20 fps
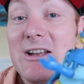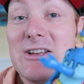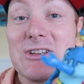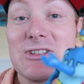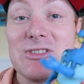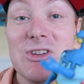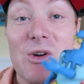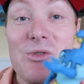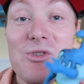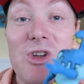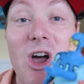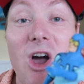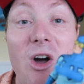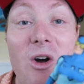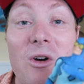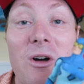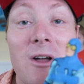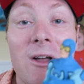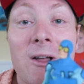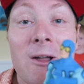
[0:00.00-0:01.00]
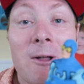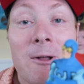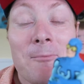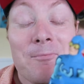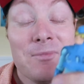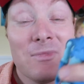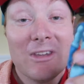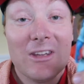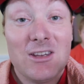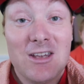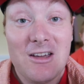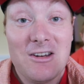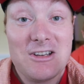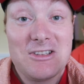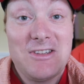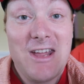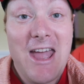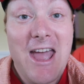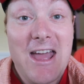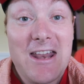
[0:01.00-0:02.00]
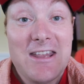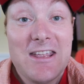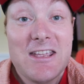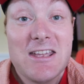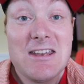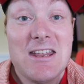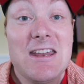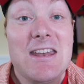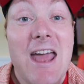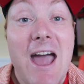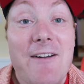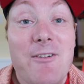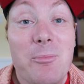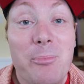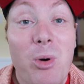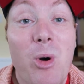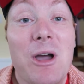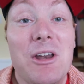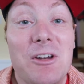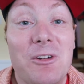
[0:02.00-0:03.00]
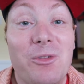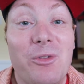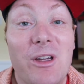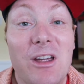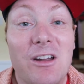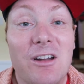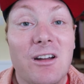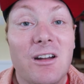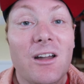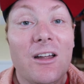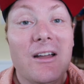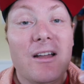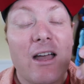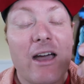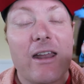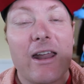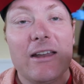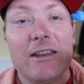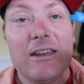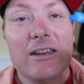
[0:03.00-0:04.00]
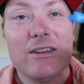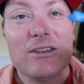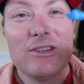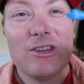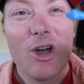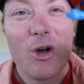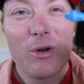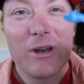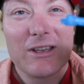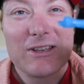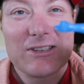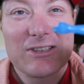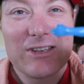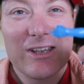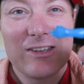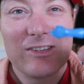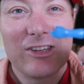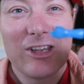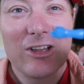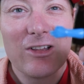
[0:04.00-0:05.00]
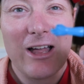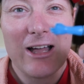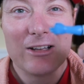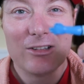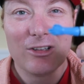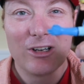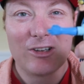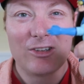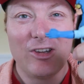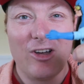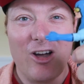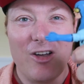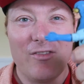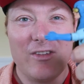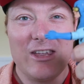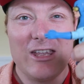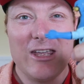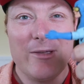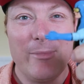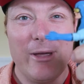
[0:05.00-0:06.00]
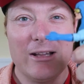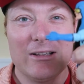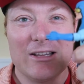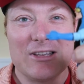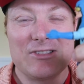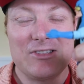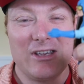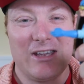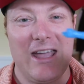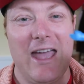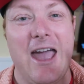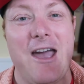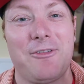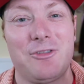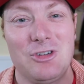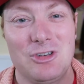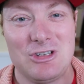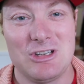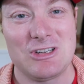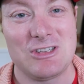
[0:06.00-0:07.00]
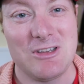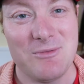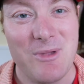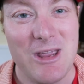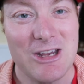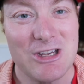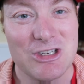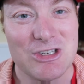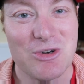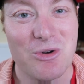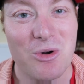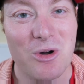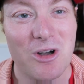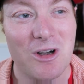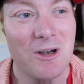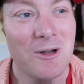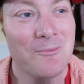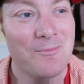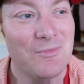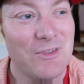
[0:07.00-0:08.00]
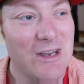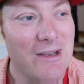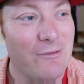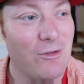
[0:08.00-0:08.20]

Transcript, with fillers: I just don't know. You understand? You need to have a pointer finger, and I didn't notice until I looked on the eBay listing after, just to make sure that